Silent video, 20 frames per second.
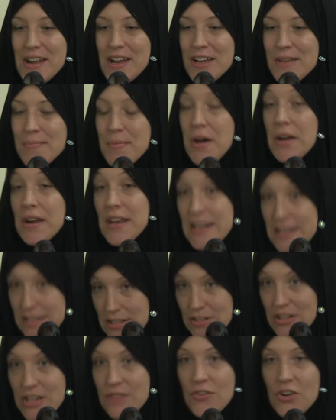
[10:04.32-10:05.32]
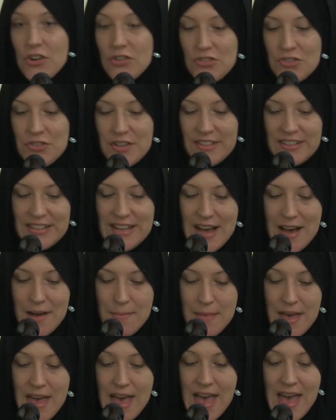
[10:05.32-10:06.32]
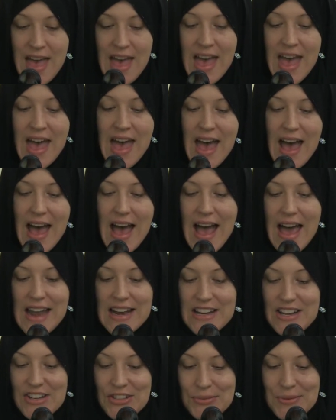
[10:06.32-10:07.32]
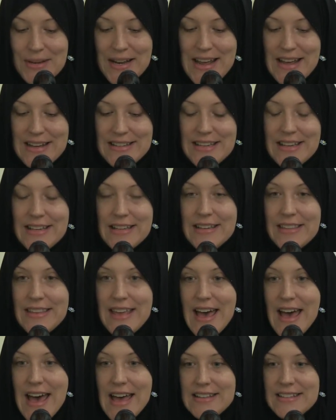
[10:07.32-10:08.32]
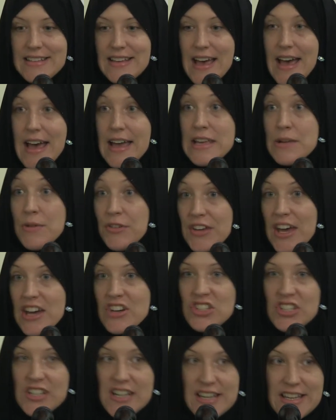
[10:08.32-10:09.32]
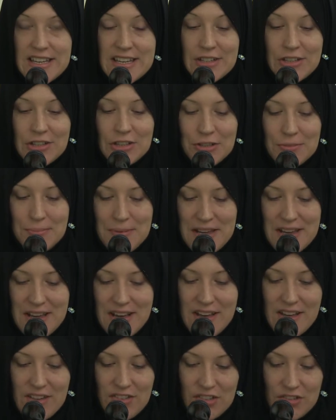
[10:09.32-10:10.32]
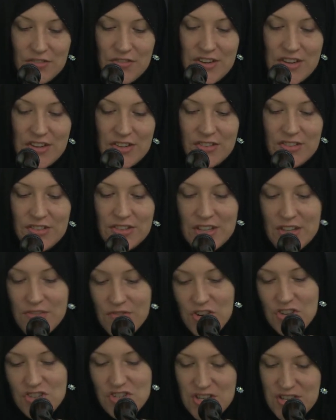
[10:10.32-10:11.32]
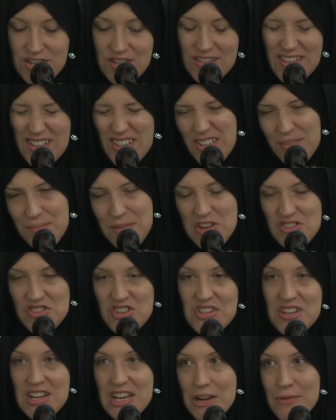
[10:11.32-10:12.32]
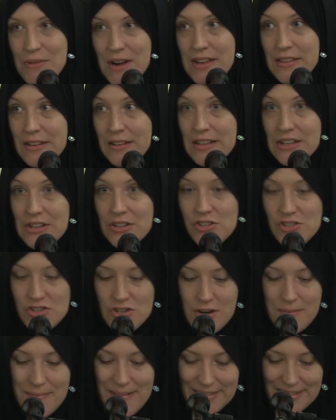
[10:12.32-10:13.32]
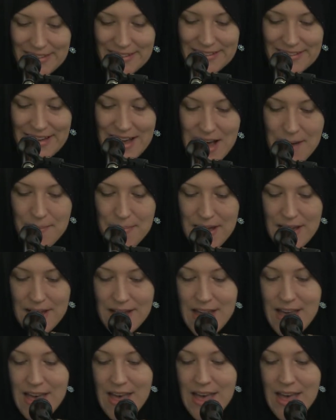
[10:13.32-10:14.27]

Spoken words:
al-Akbar, he did convert to Islam. And it is related that he was actually killed because of his conversion. This is mentioned anyway in the literature about the Sahaba,